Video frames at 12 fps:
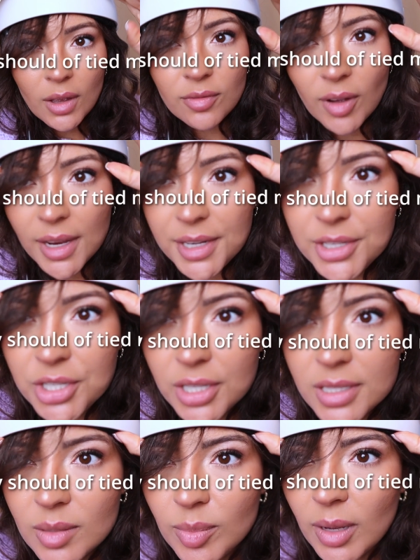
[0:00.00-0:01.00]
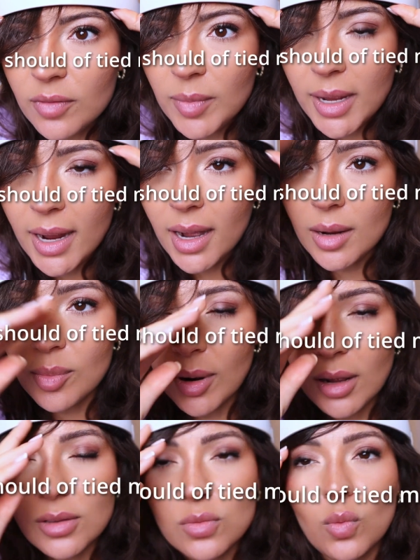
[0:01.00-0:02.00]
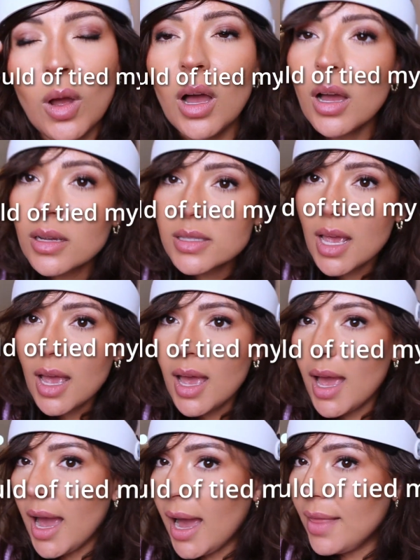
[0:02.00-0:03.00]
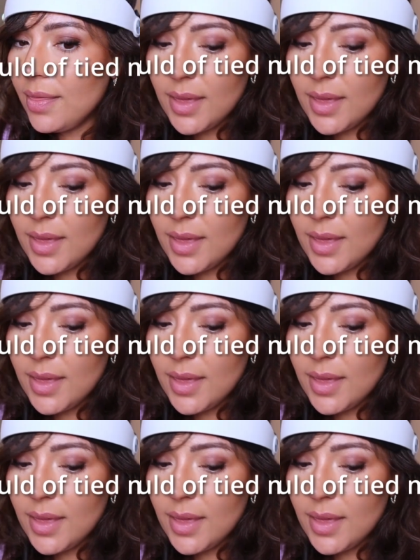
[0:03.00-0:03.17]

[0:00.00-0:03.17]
I find it just above my eyebrows works. And